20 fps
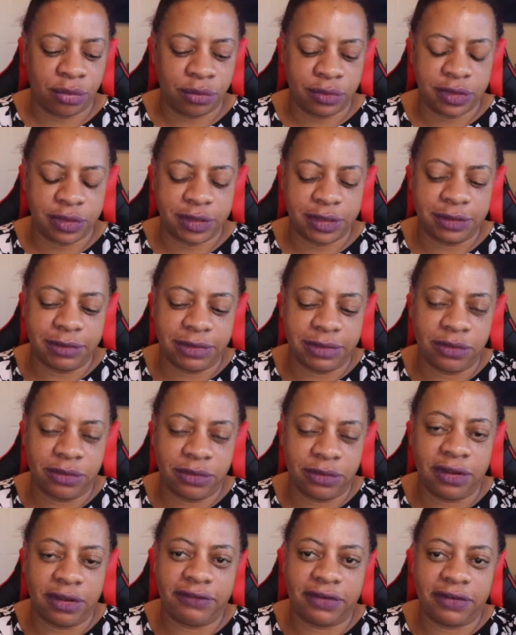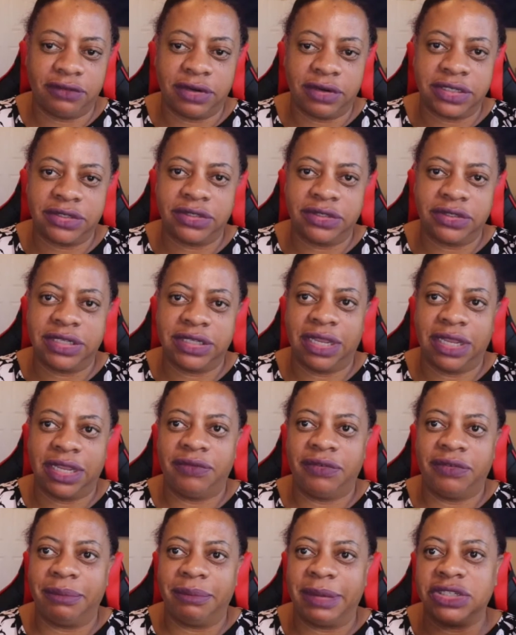We're supposed to be doing a fundraiser today
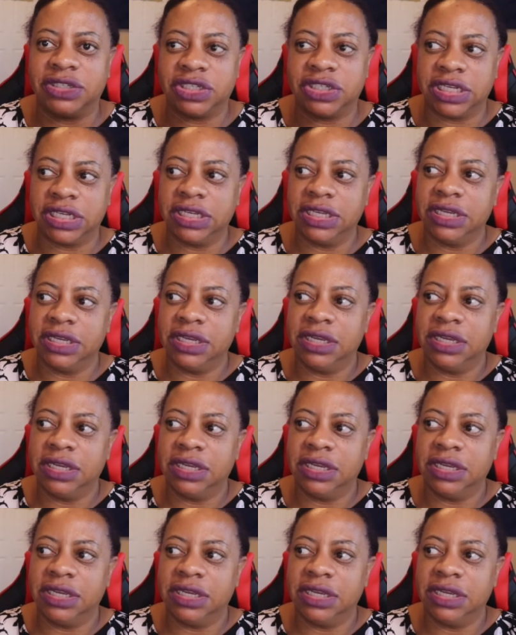for Benji